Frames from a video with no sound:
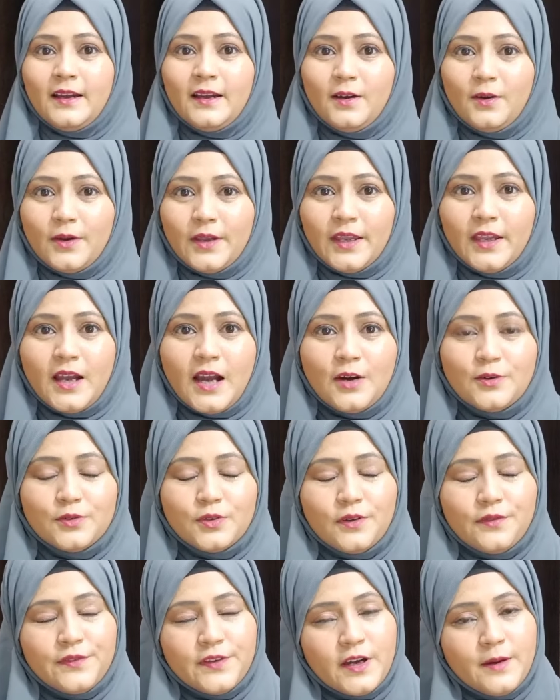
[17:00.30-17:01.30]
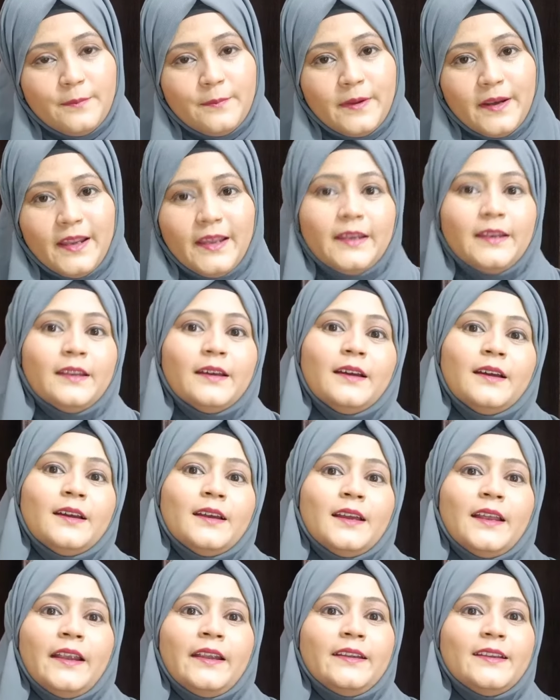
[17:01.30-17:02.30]
Okay, out of your brain.
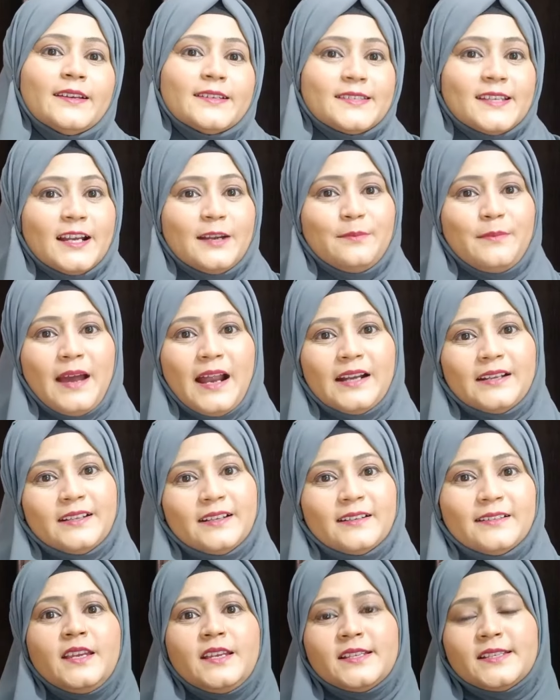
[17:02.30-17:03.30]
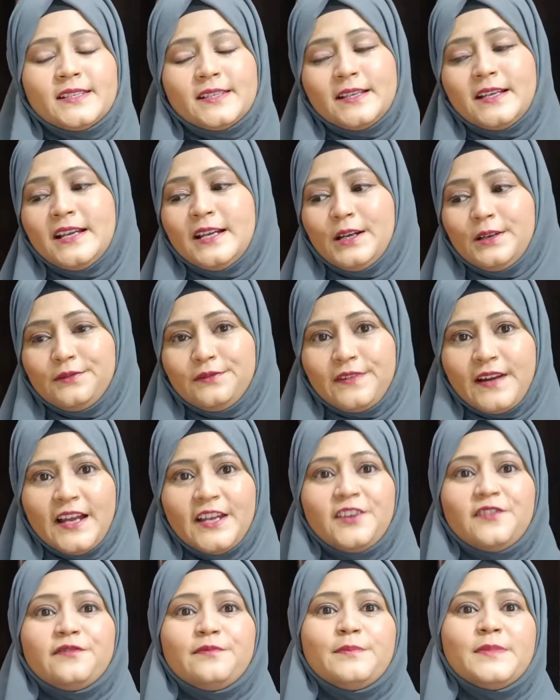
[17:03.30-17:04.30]
It doesn't matter. These
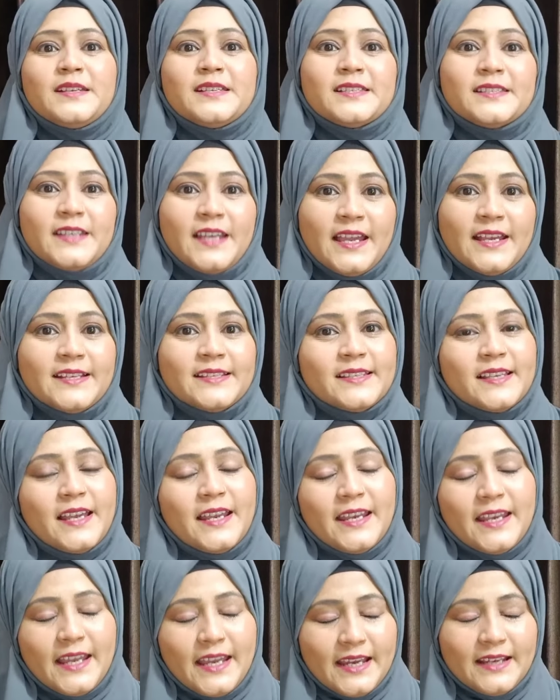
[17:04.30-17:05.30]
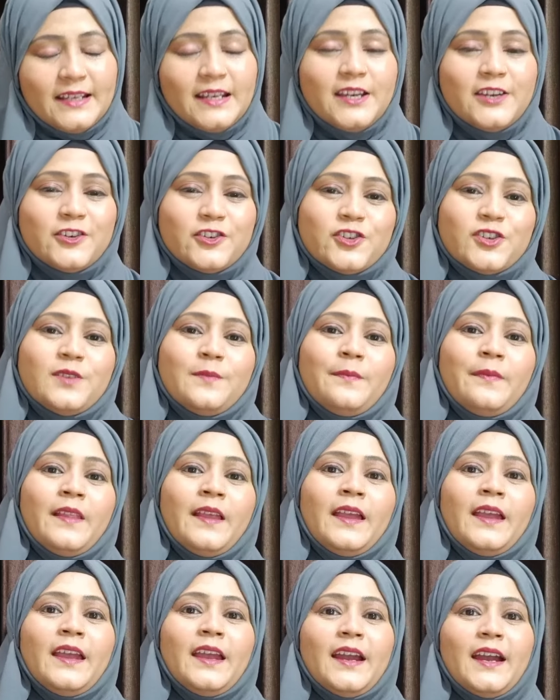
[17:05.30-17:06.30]
5 mistakes in English,
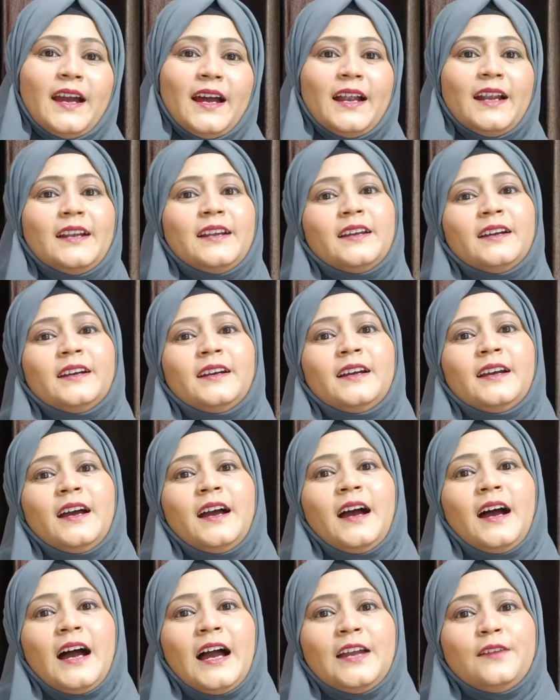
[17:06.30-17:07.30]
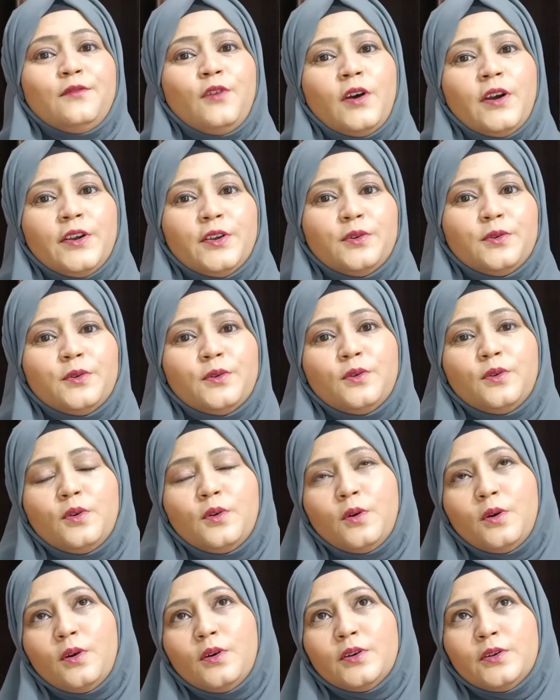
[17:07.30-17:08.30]
and I want you
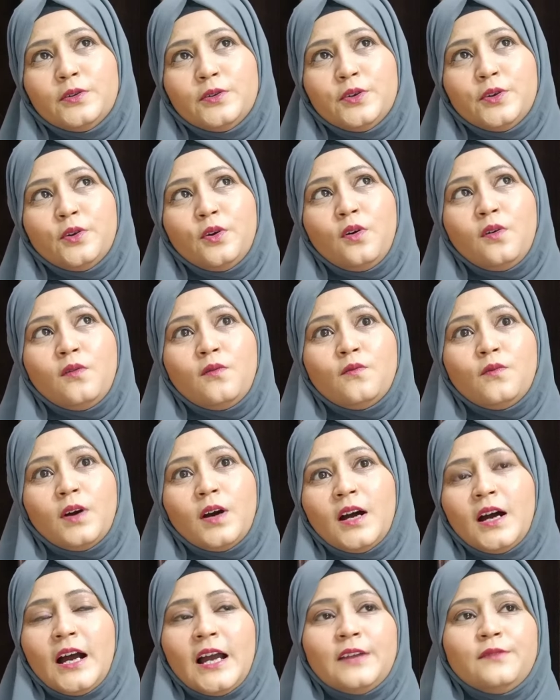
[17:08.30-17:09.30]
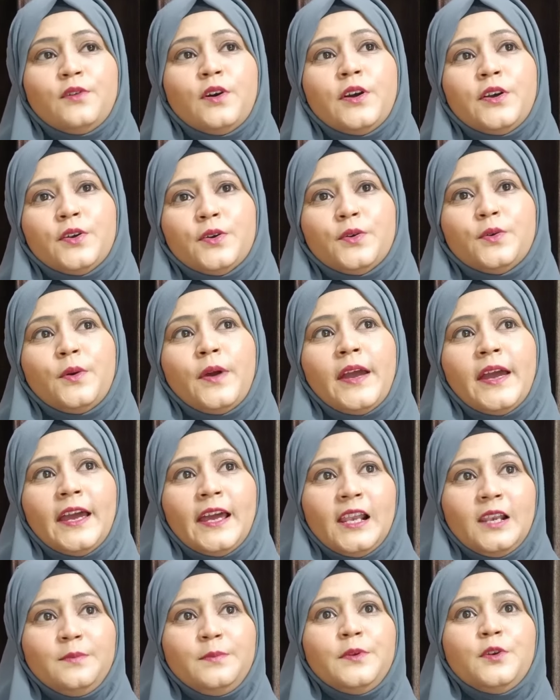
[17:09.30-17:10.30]
to, you know, I want you to
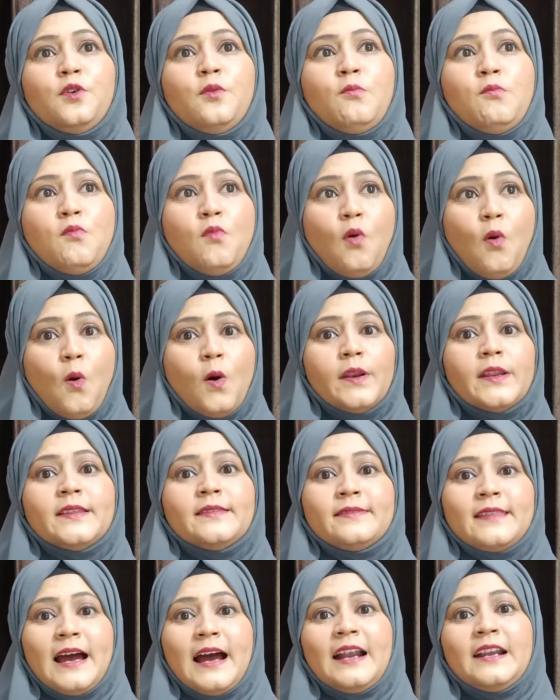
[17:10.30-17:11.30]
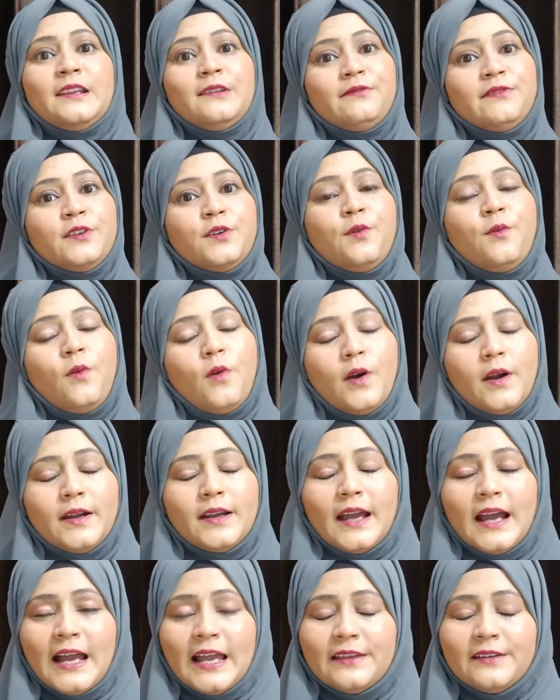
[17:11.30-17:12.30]
help you more in that. If you
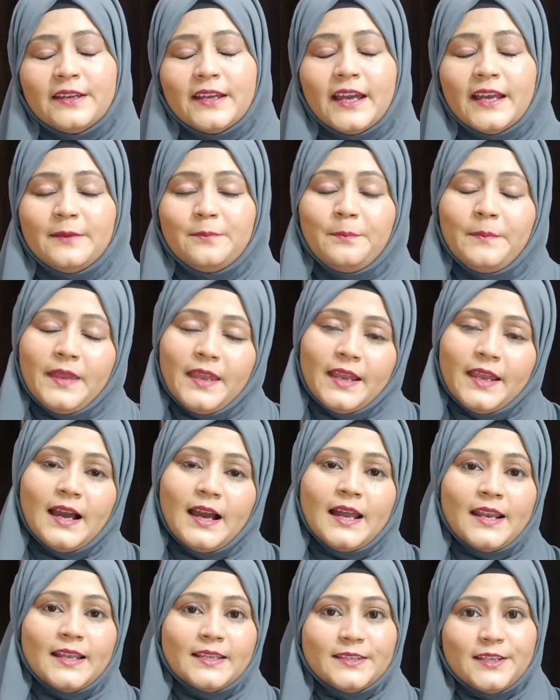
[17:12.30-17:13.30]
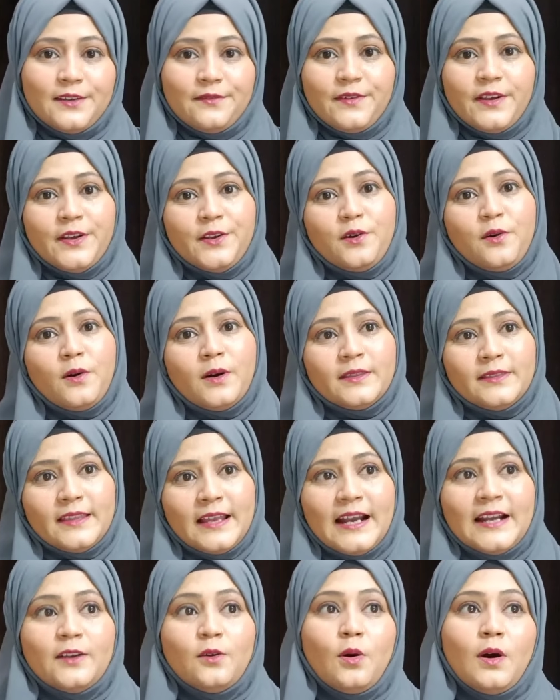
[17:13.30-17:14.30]
want, I can make another video on
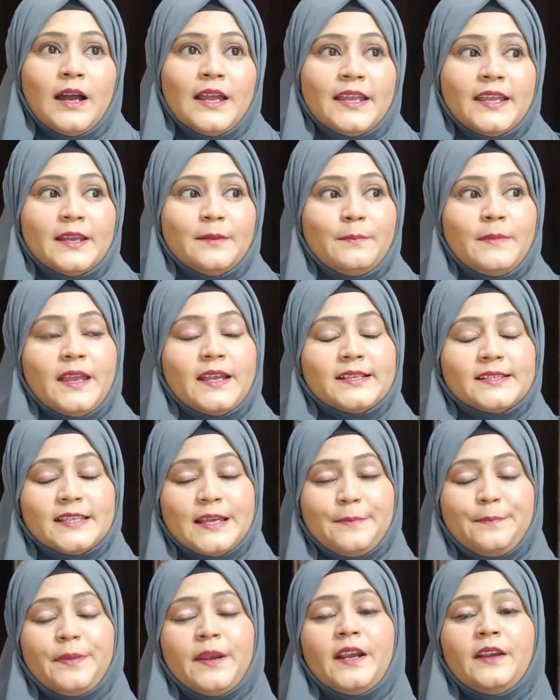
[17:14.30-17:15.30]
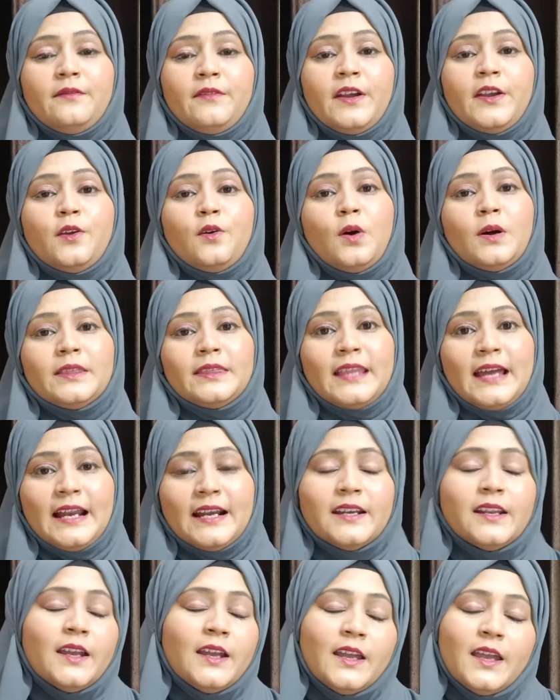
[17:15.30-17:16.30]
that. I can make separate video on
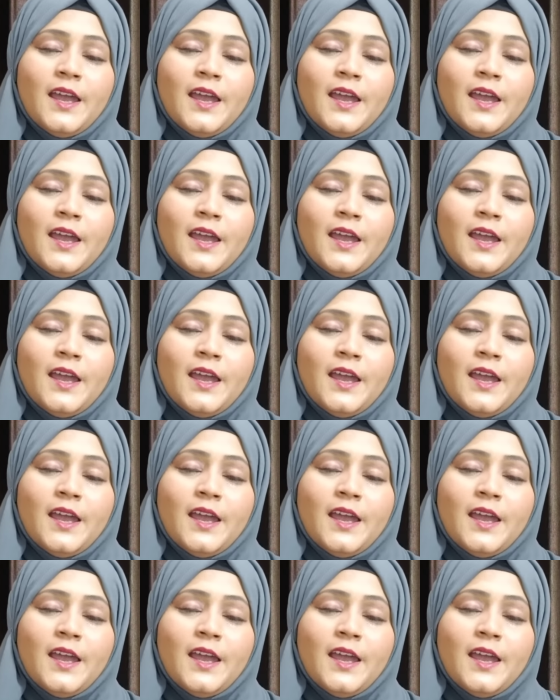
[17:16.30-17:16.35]
that.